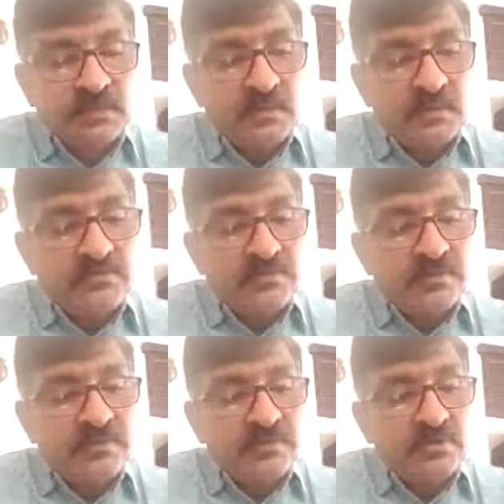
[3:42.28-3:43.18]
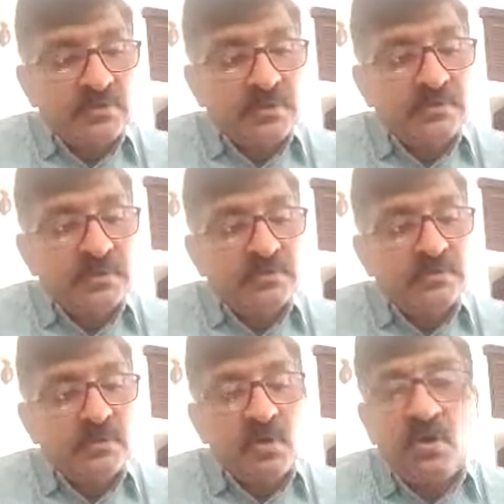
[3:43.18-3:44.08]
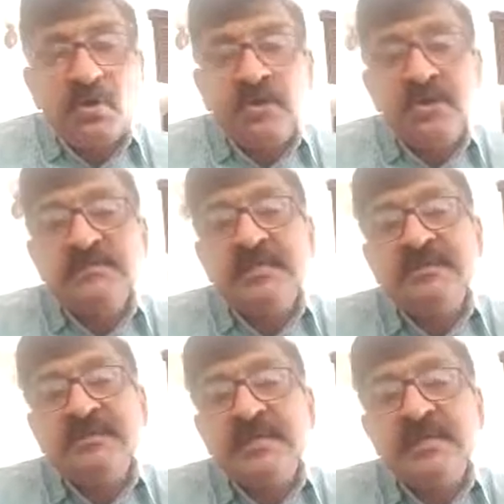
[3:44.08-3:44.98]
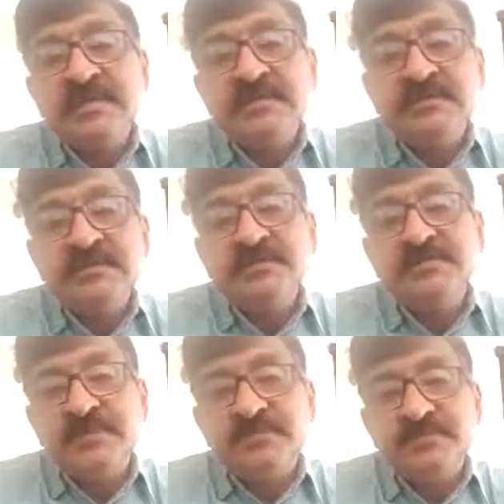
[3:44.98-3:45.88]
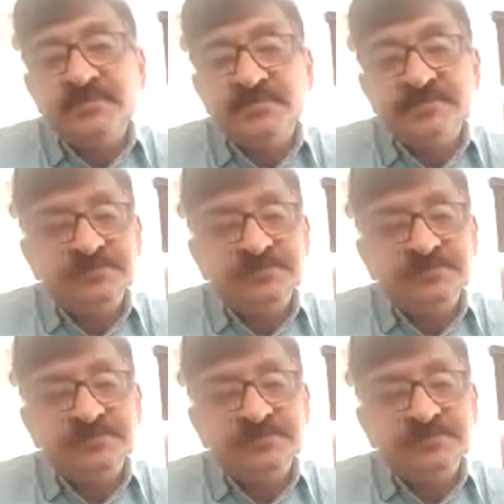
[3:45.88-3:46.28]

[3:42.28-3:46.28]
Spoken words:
Now we want to talk about oral signs and symptoms.